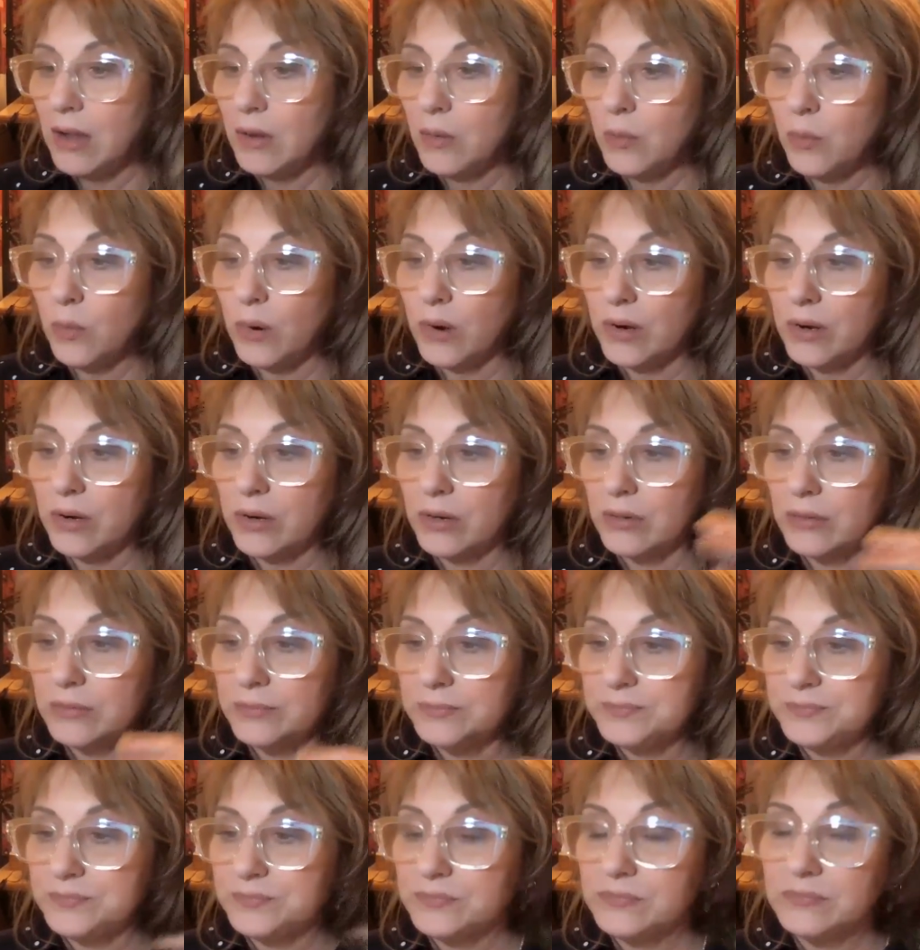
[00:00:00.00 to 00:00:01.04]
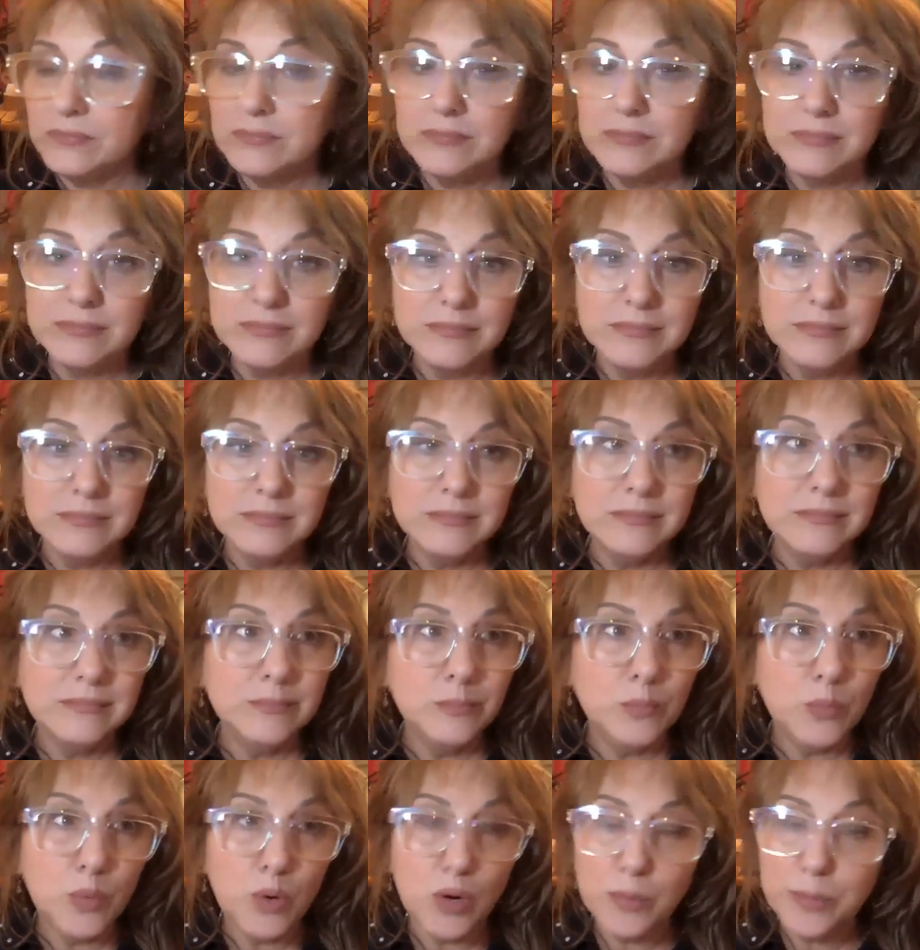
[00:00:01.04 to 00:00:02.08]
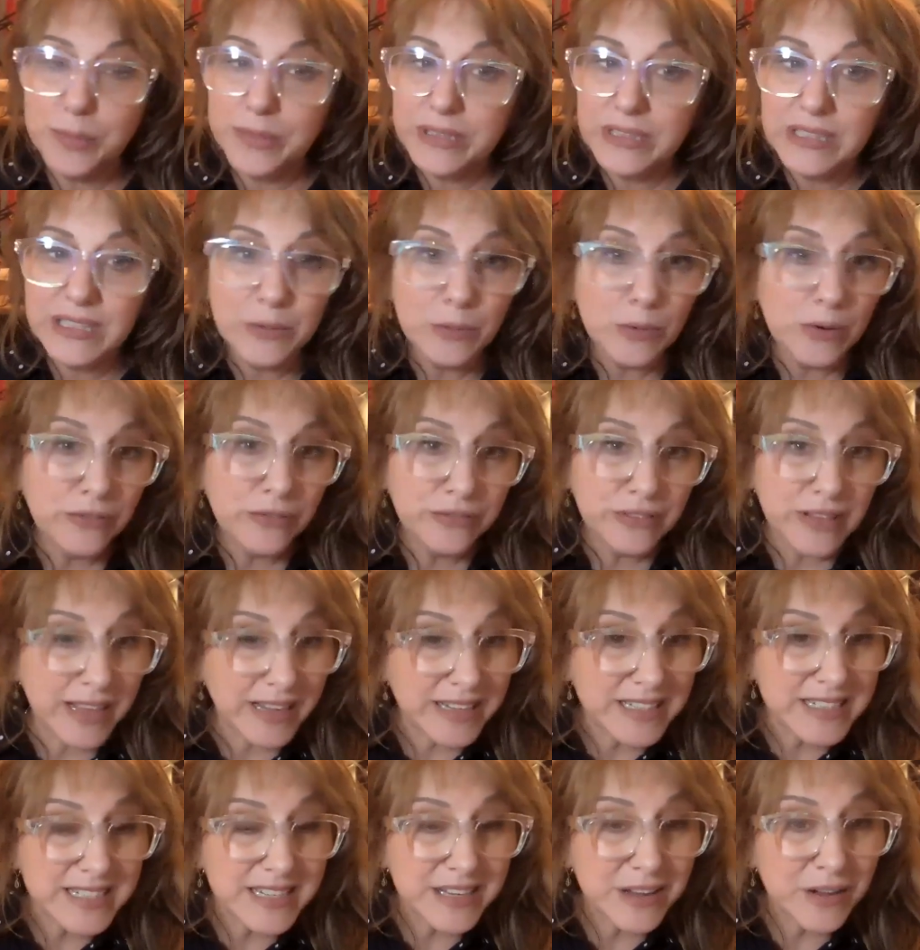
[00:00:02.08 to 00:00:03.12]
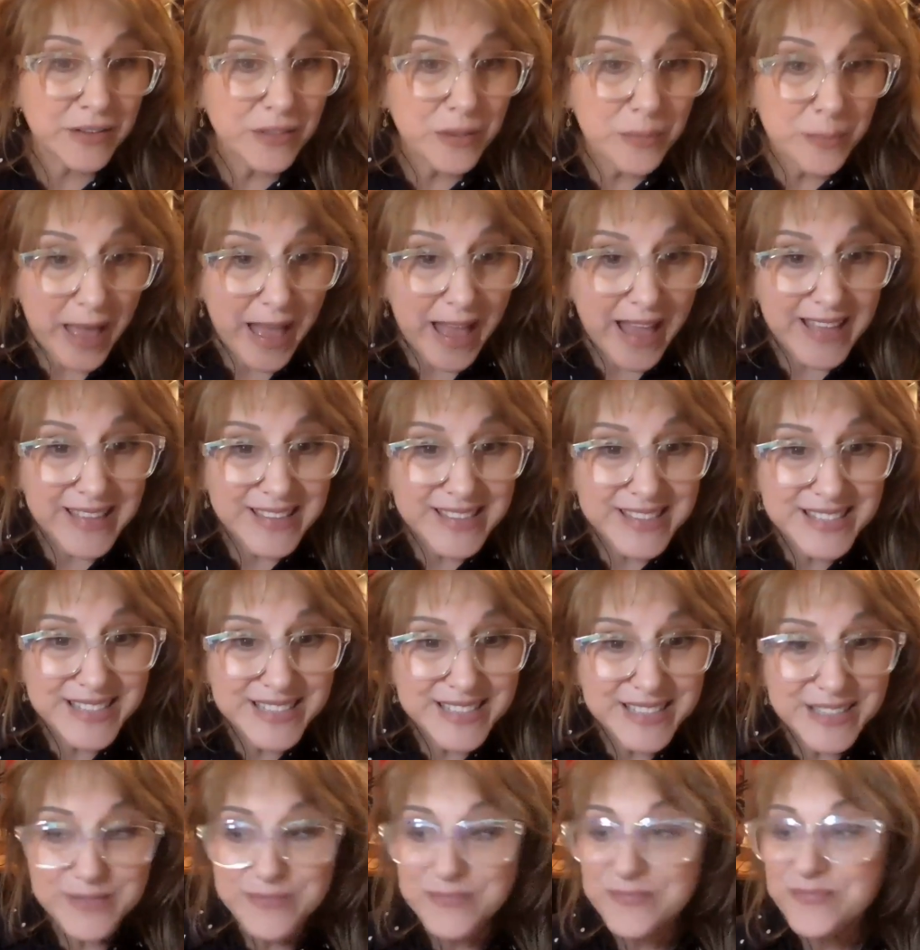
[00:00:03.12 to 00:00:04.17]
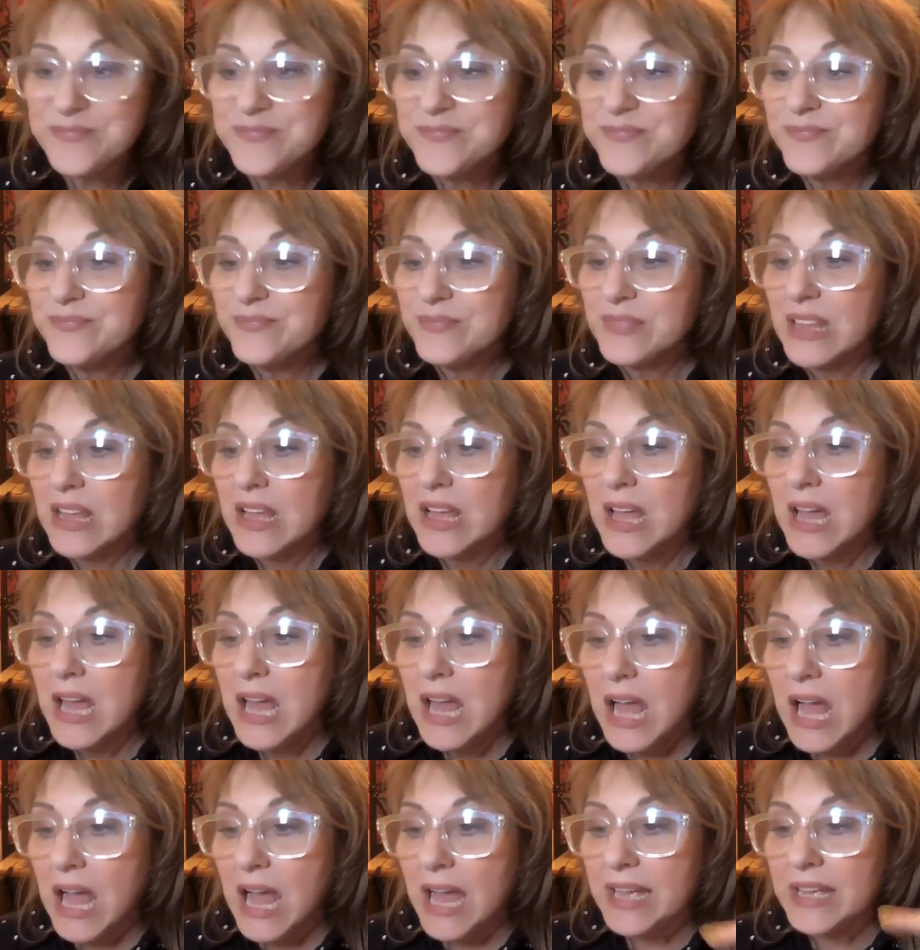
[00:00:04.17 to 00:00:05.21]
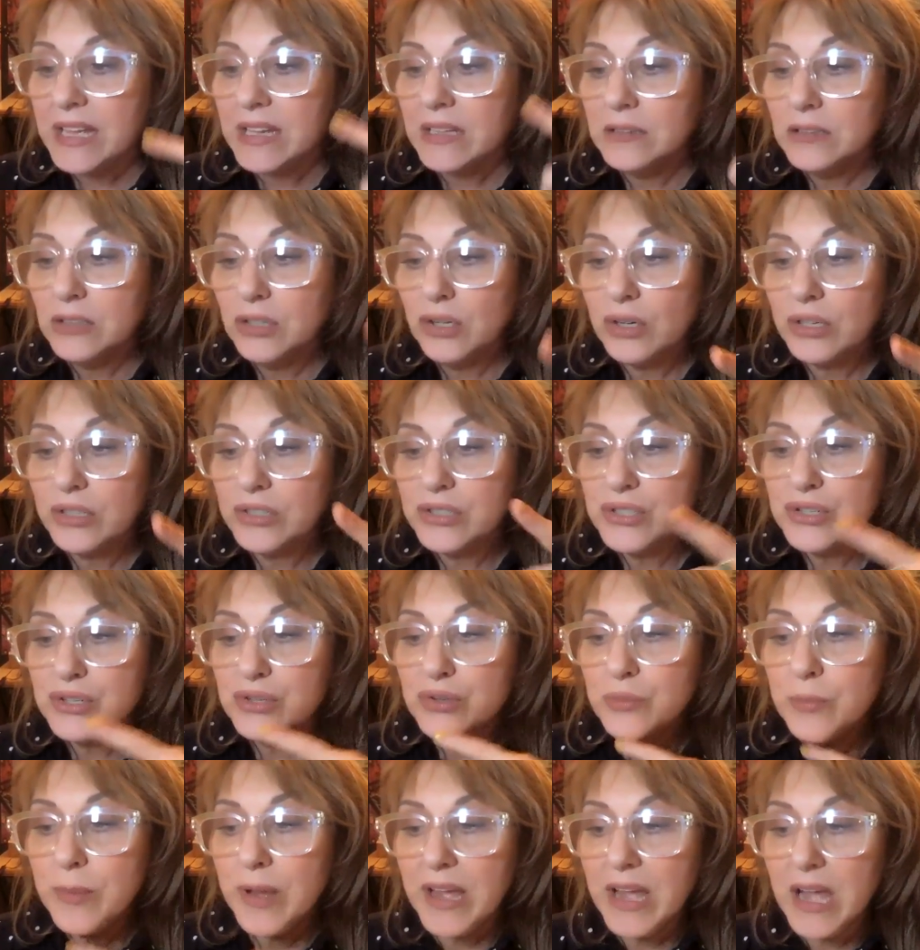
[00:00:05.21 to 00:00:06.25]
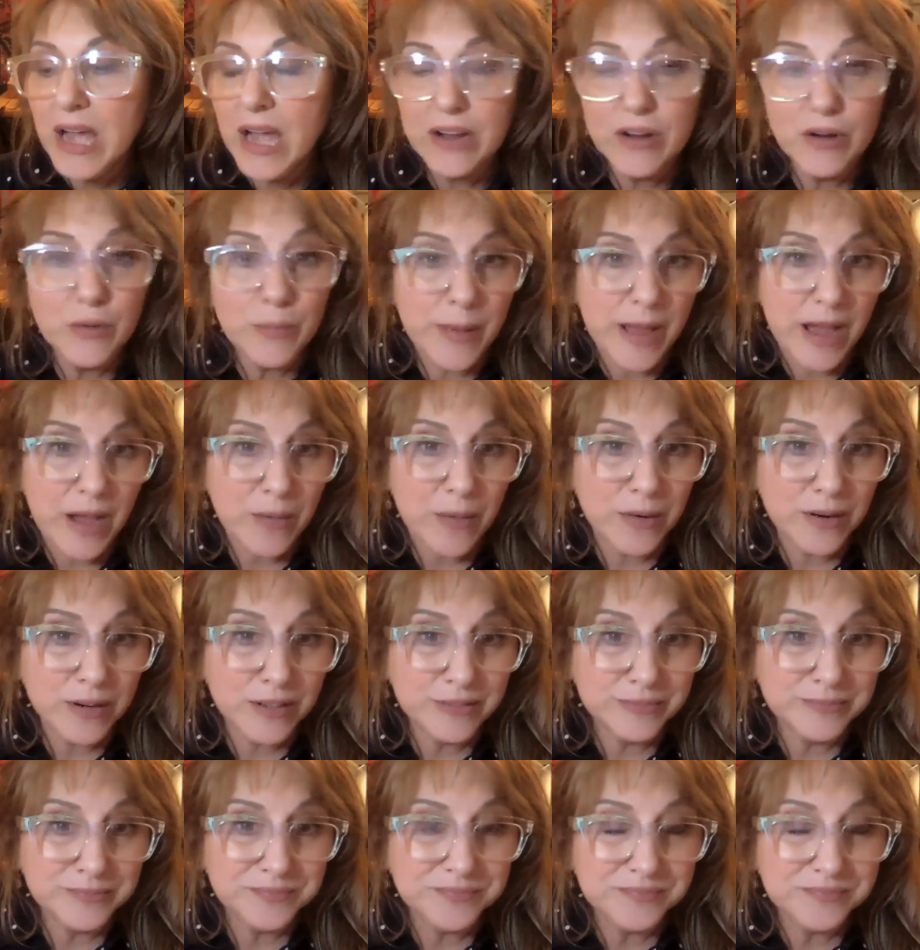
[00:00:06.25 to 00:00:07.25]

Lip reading: or morbidly reflecting on the past, I can look to my higher power